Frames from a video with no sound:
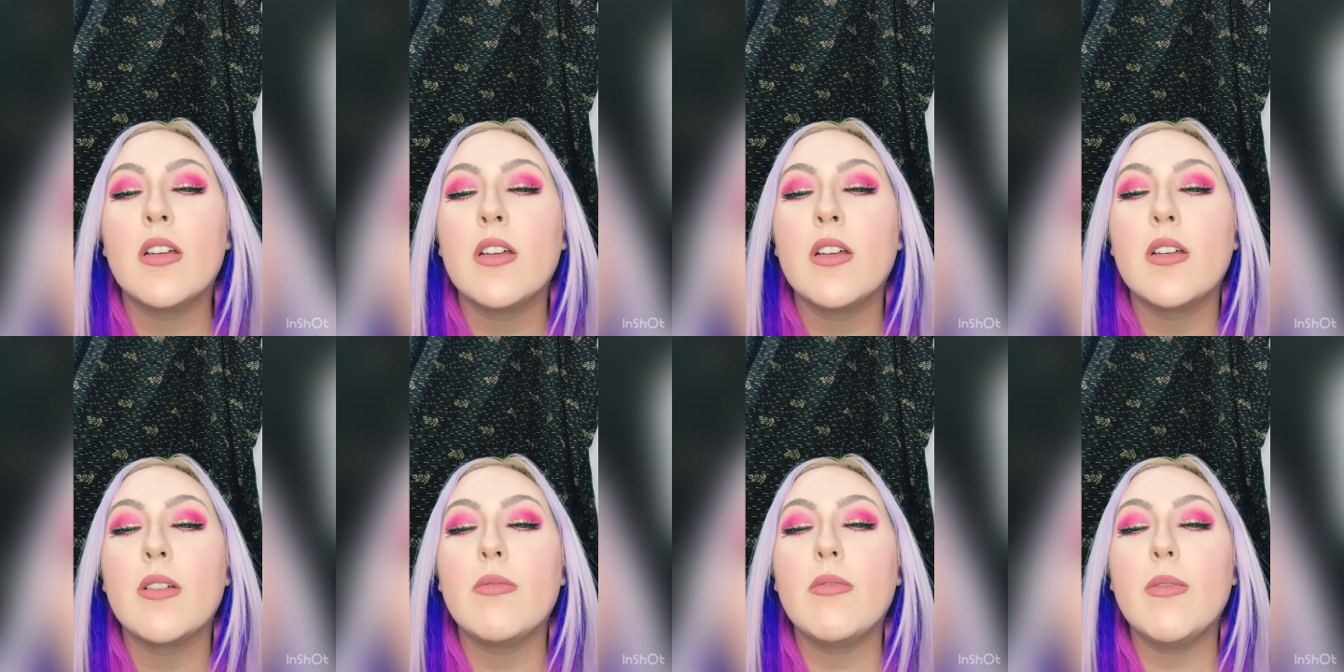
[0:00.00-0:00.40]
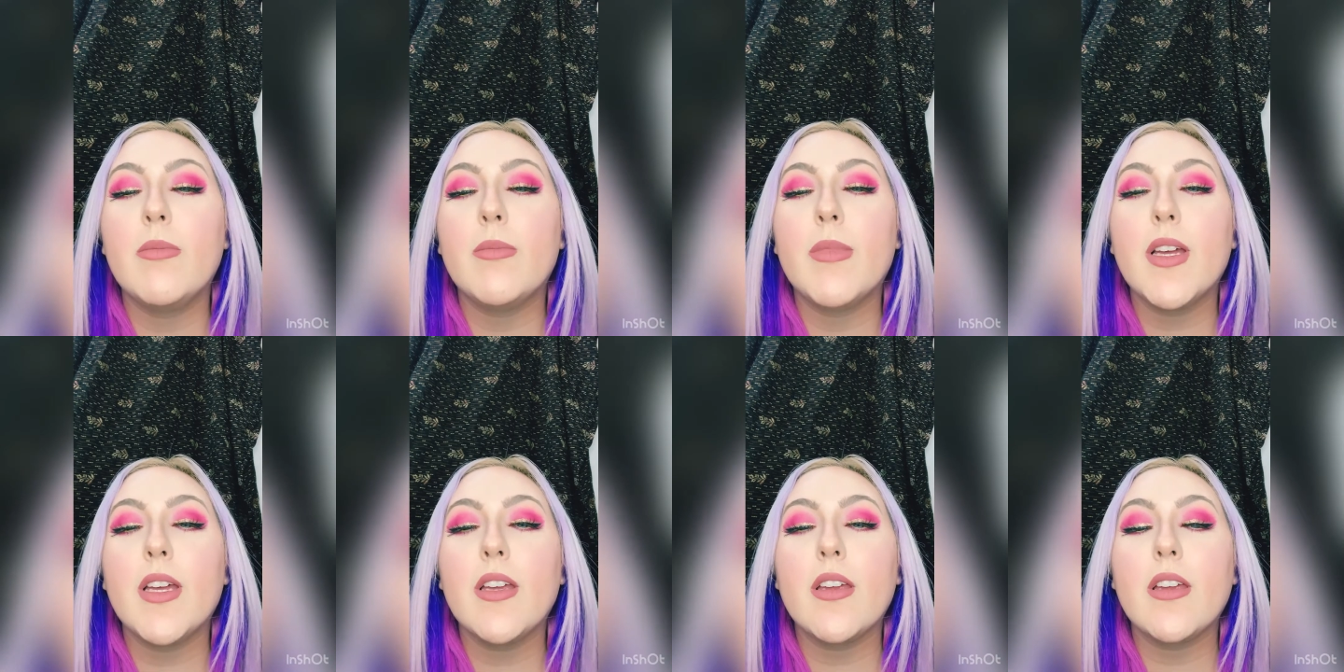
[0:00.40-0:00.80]
We
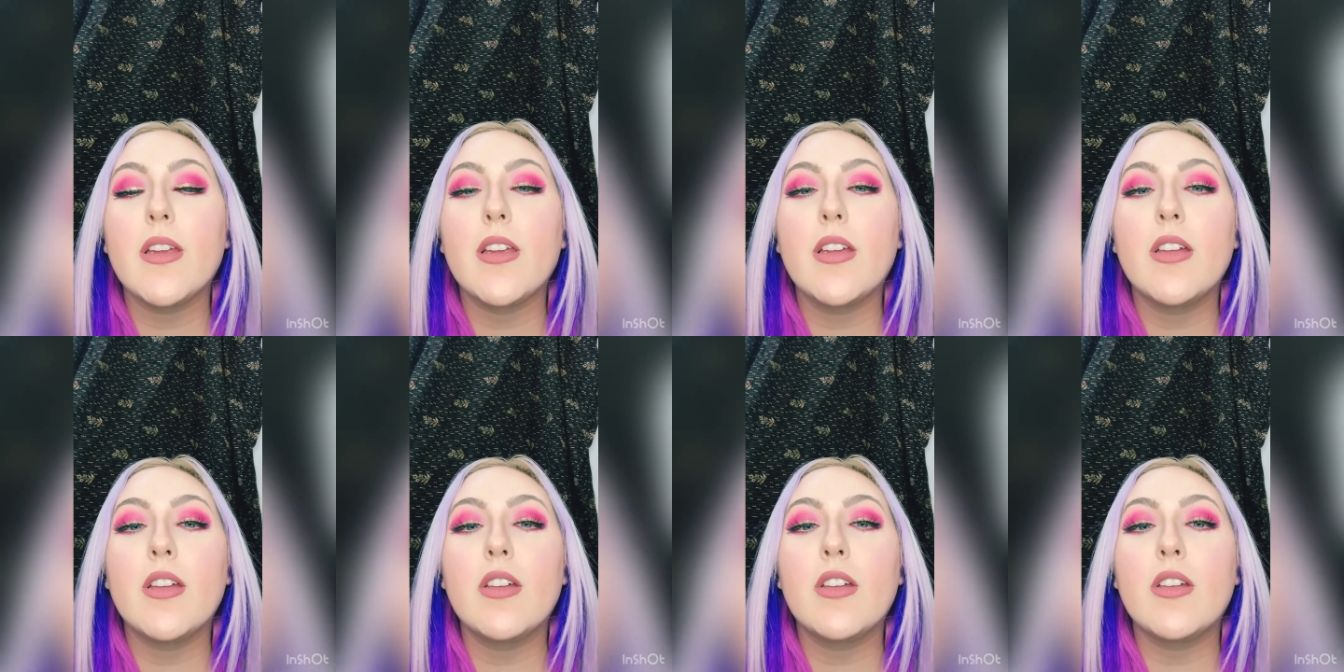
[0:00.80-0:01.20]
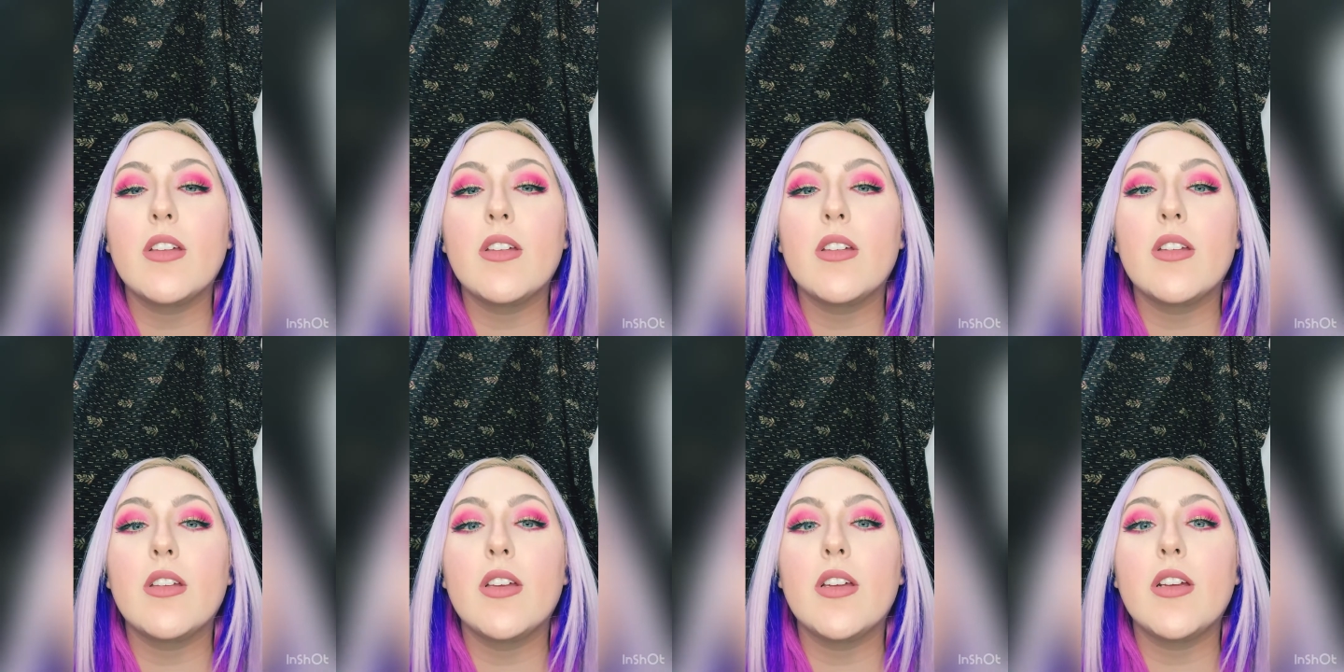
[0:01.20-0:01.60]
might
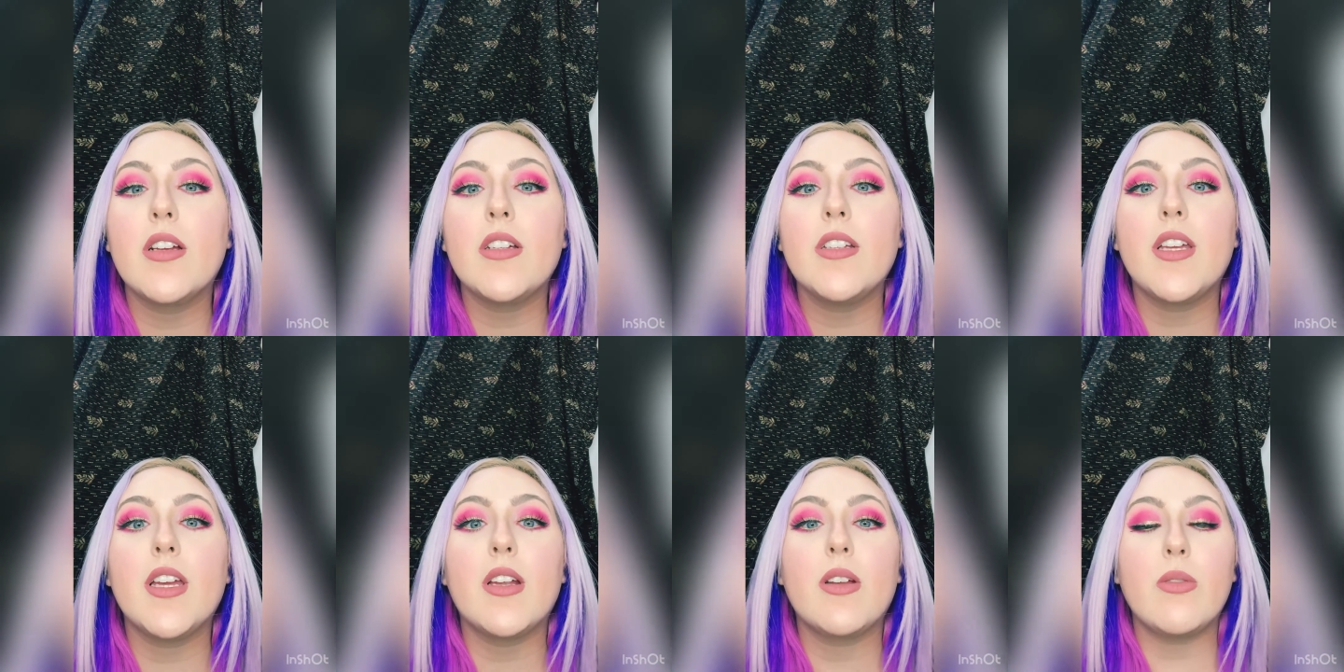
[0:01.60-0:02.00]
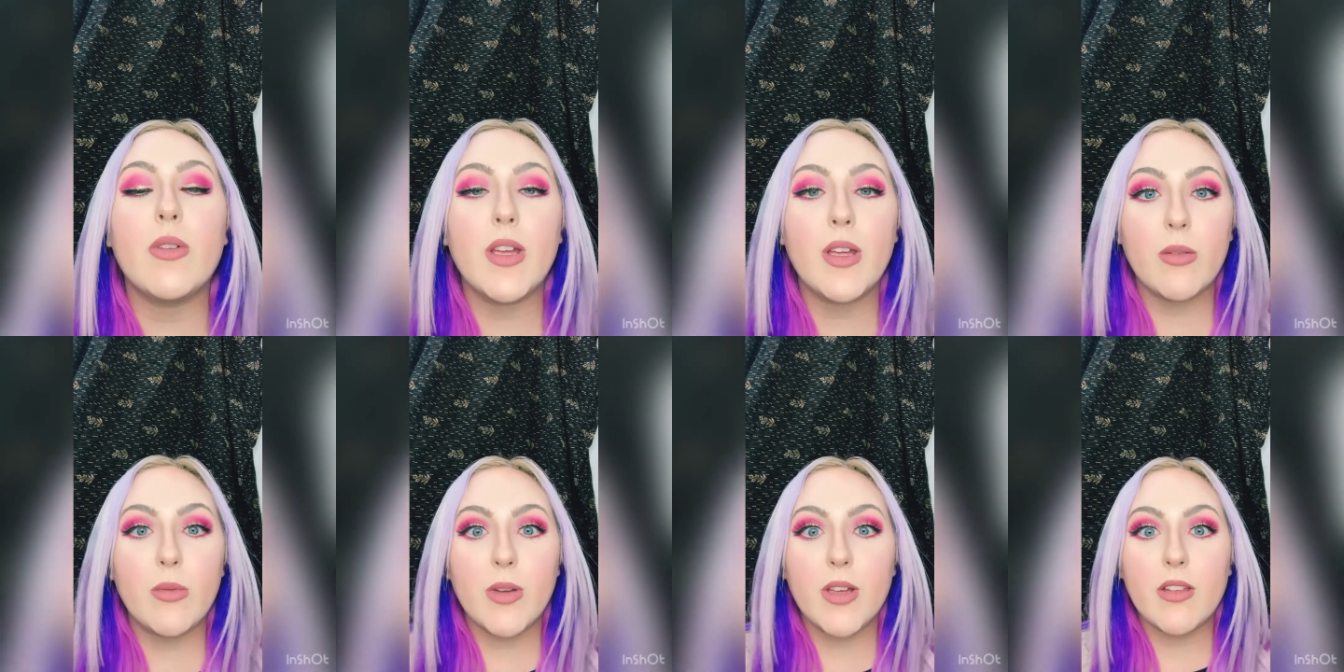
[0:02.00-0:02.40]
could get
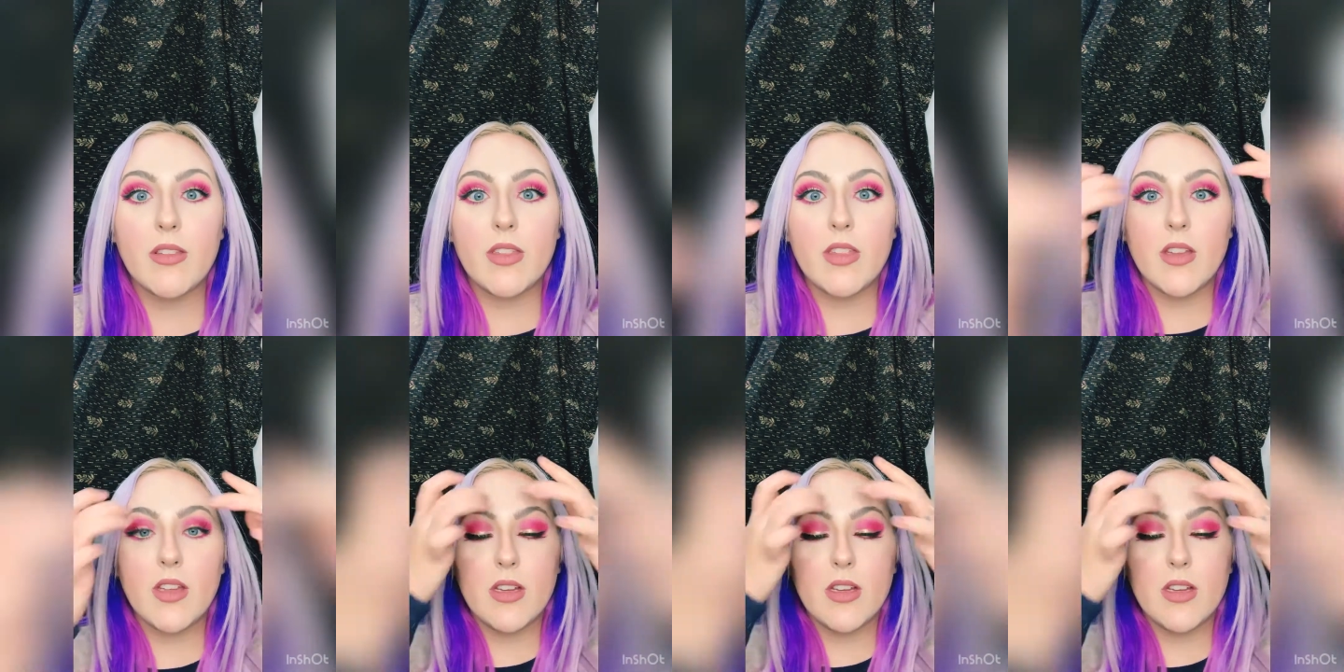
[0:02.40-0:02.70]
away with